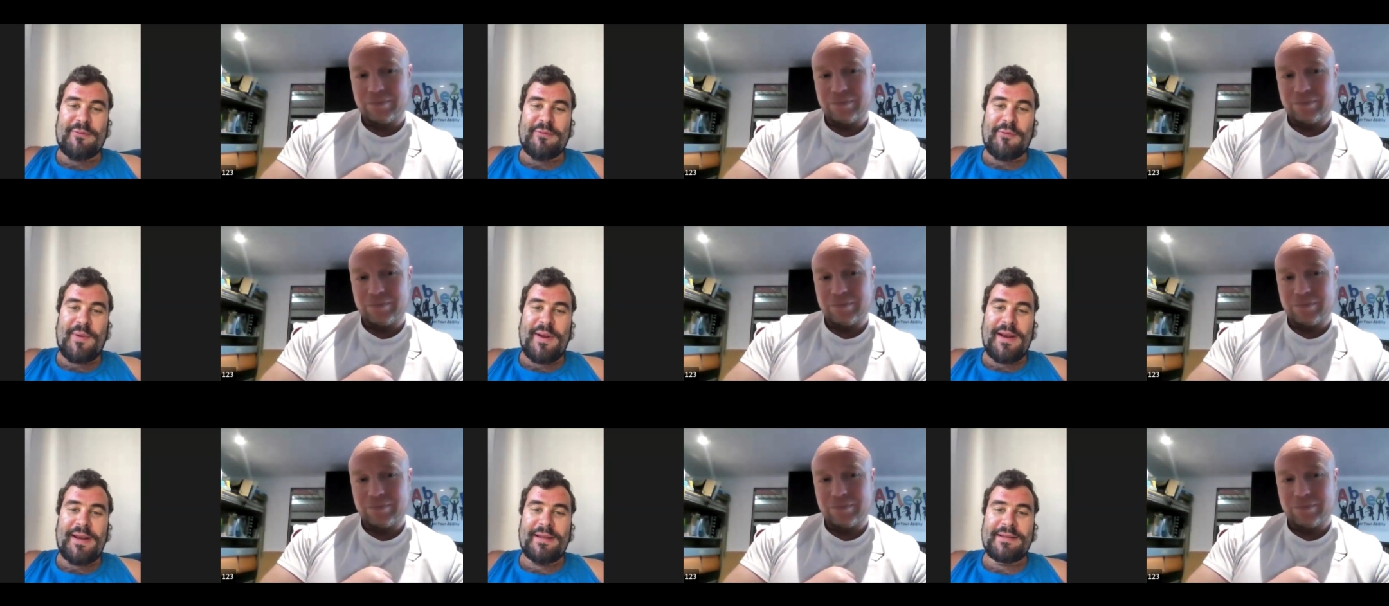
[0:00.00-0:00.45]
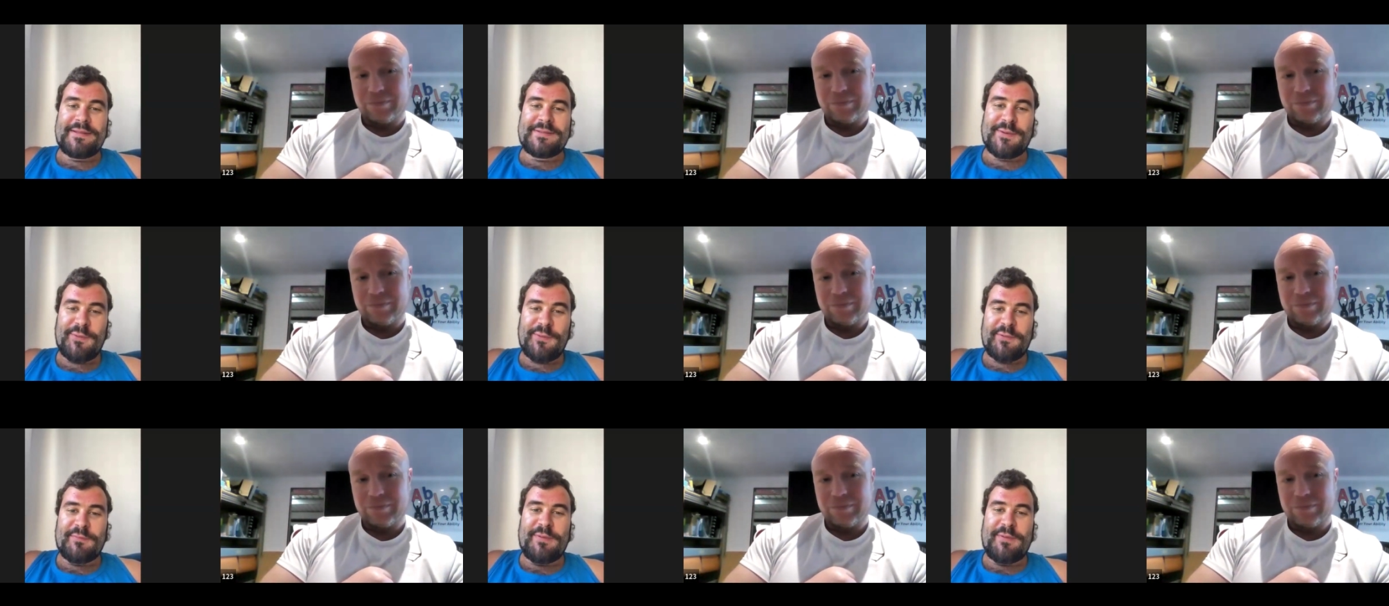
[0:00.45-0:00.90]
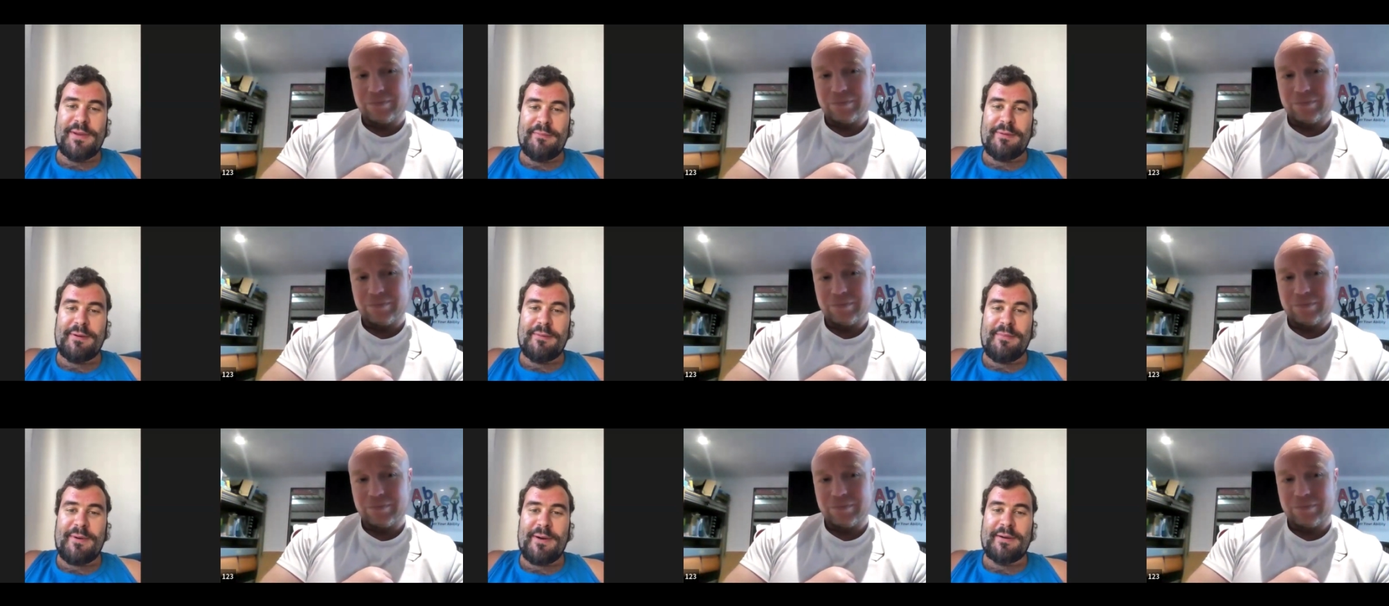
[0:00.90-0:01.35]
Speaker 1: When I talk to
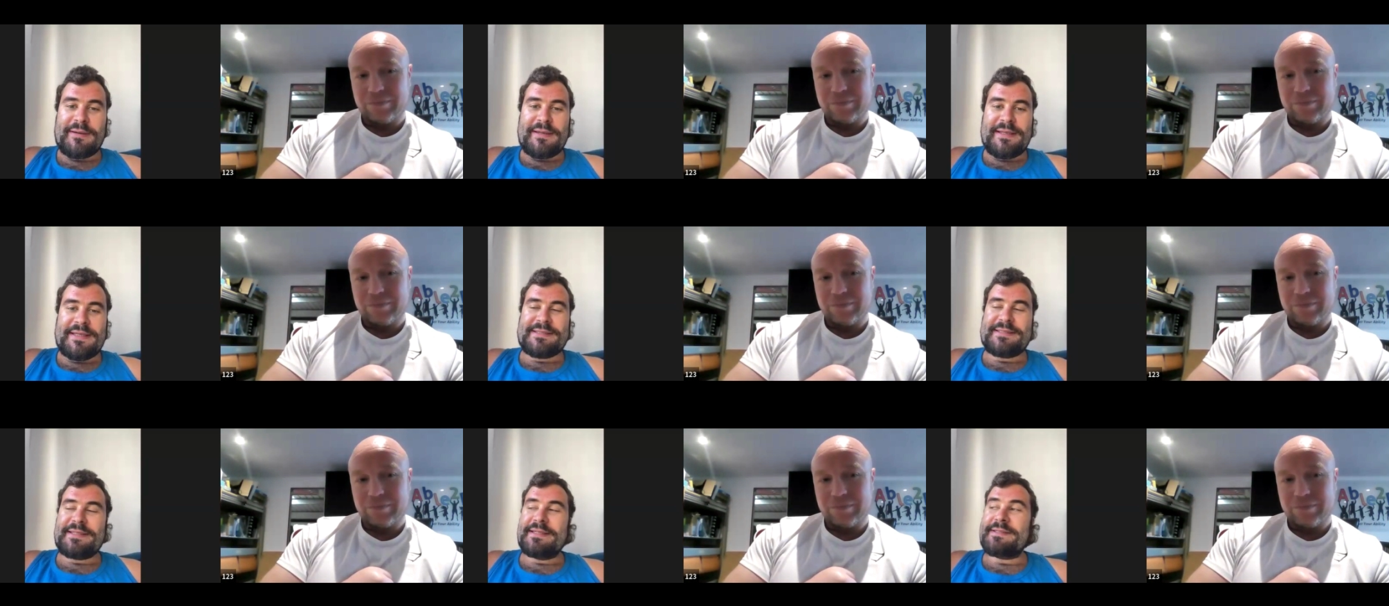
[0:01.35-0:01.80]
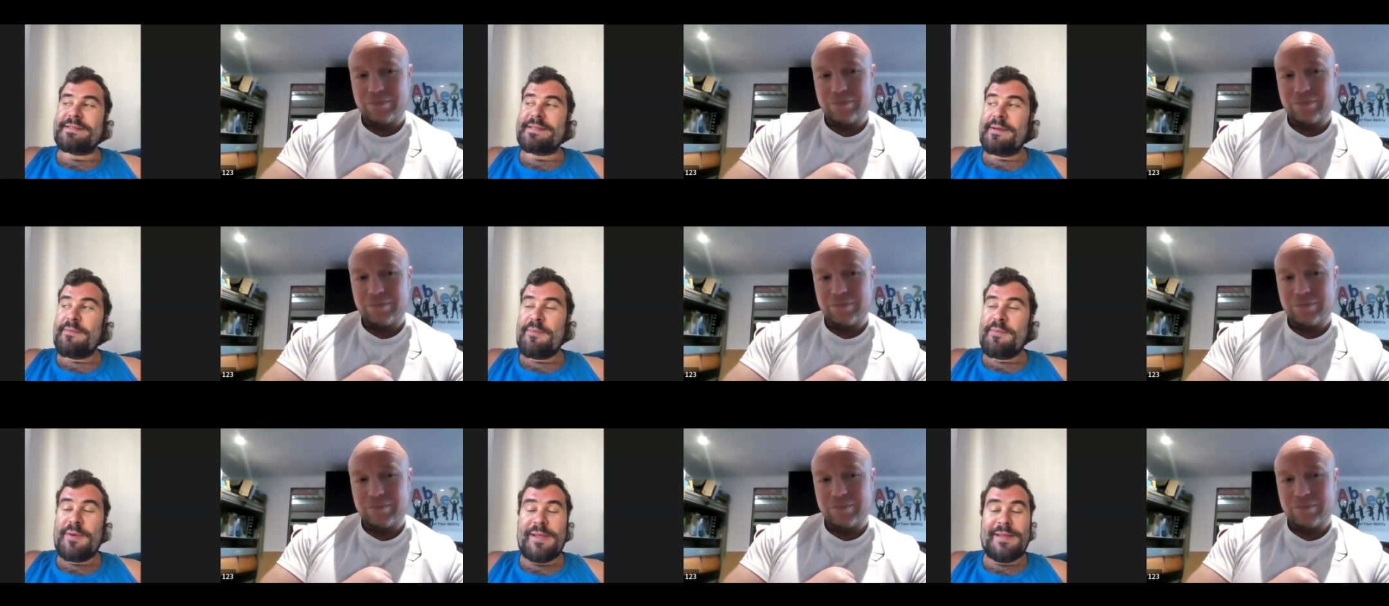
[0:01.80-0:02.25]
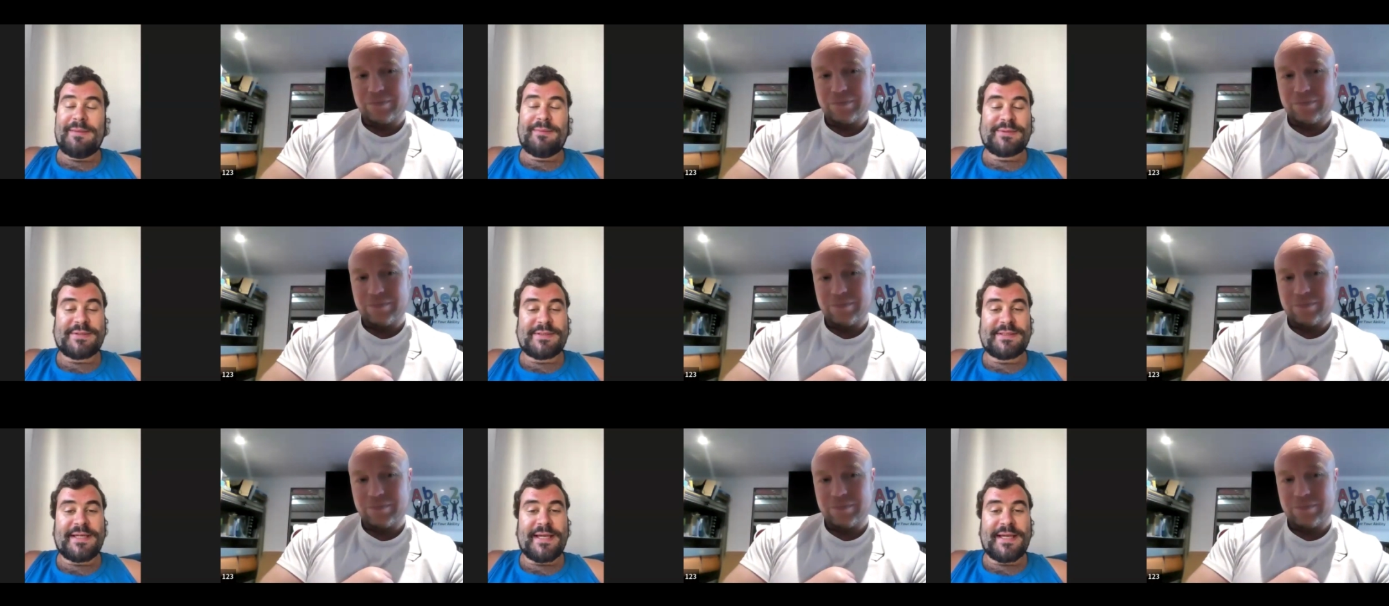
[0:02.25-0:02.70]
people about this, some people
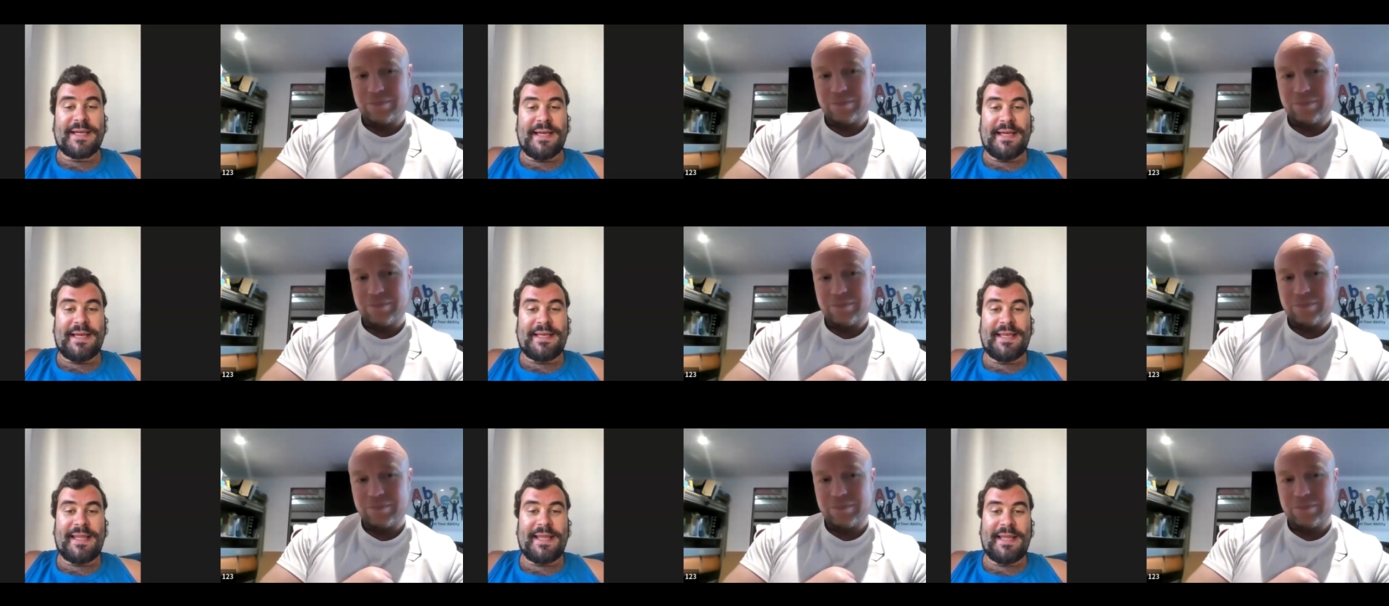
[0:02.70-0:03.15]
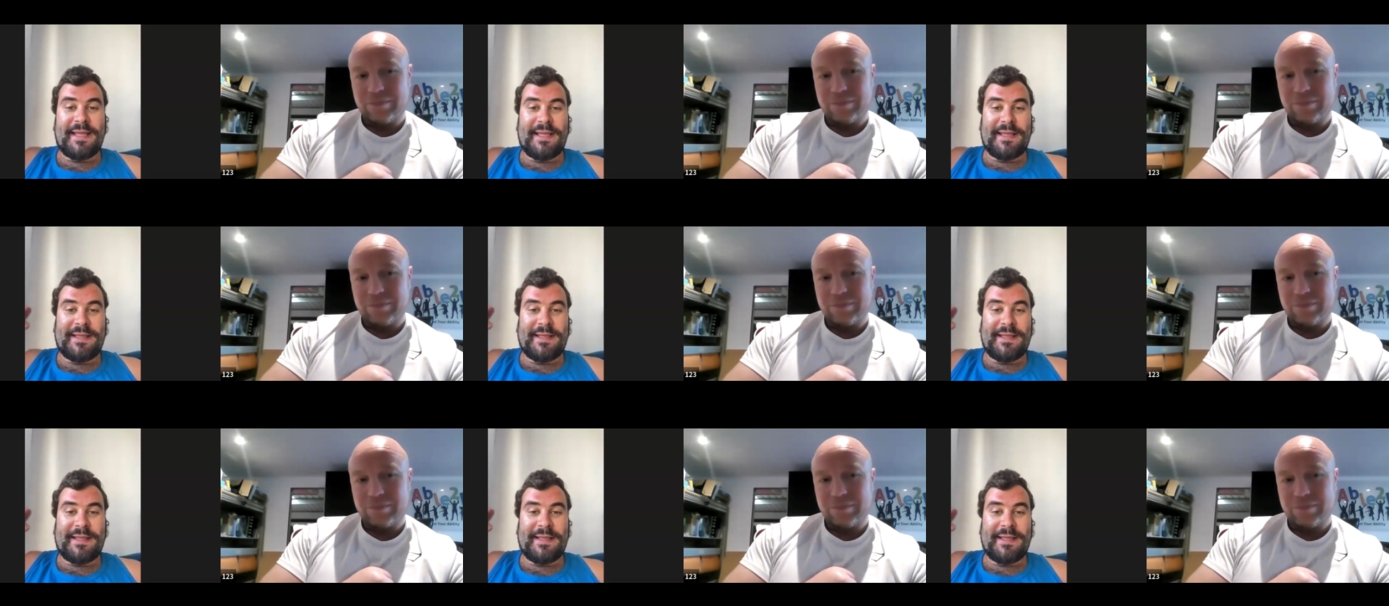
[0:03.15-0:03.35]
say they,